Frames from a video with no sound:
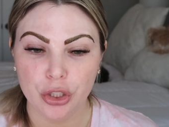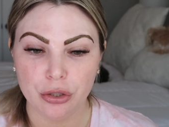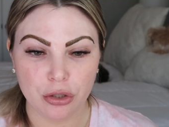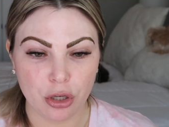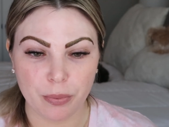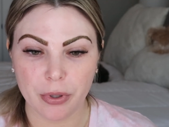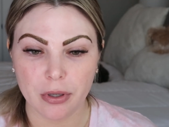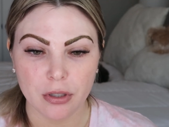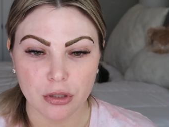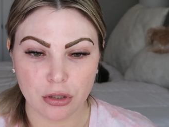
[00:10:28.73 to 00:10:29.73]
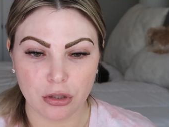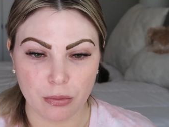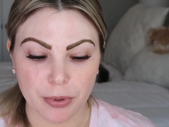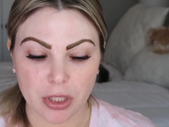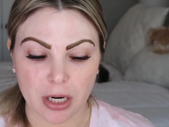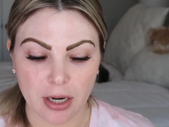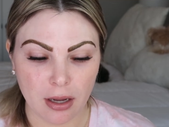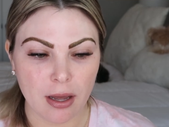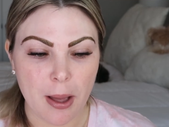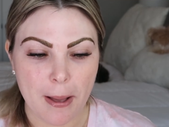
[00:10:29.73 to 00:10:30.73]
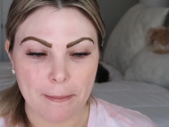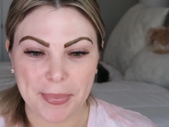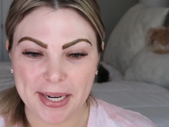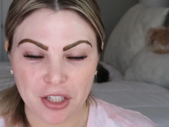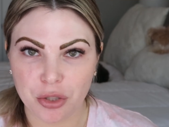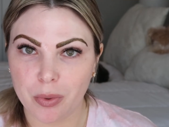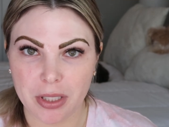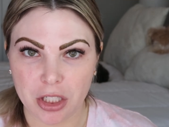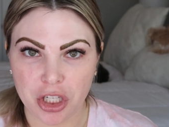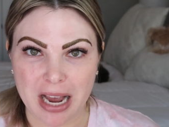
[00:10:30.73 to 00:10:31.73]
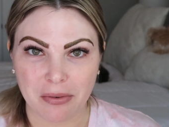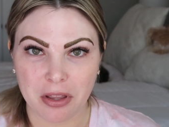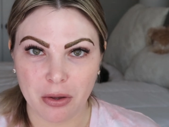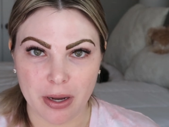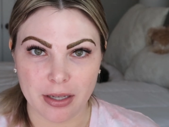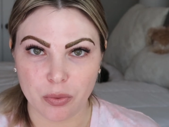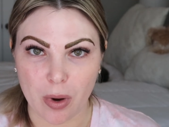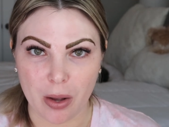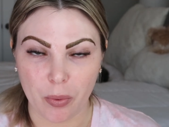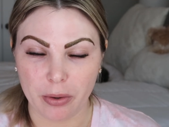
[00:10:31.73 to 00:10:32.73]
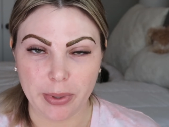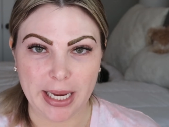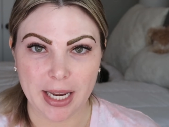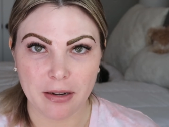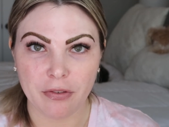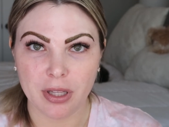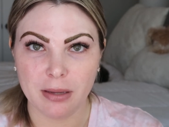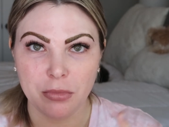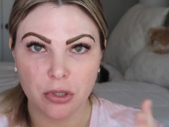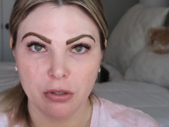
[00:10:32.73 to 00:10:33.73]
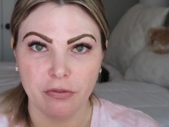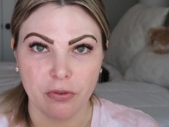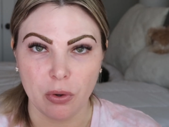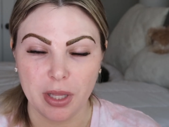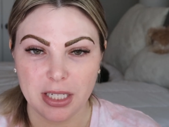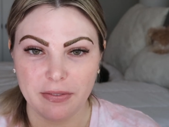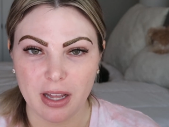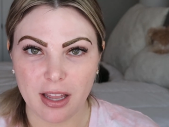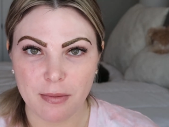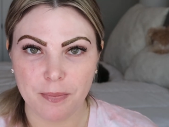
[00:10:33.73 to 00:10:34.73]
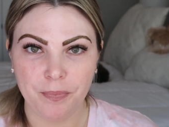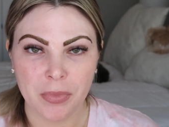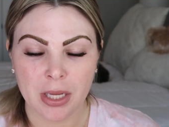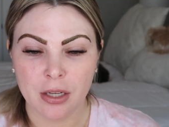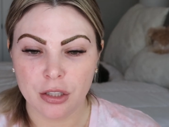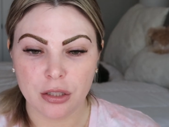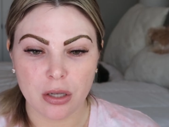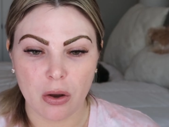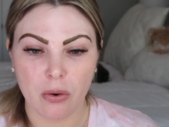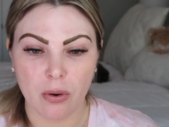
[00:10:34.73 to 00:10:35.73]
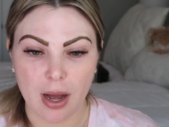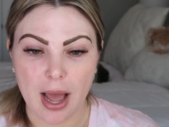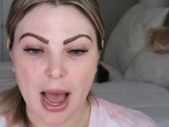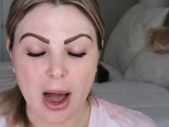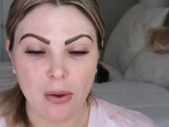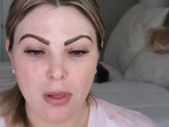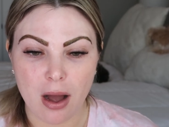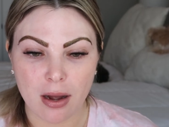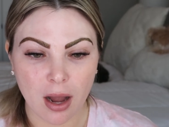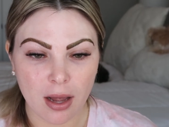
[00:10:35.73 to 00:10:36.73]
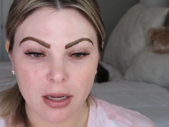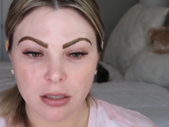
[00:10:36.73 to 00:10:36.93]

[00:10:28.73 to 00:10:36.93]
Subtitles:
super, super dark. But I just wanted to chat with you guys while we're waiting for them to fully develop. So how long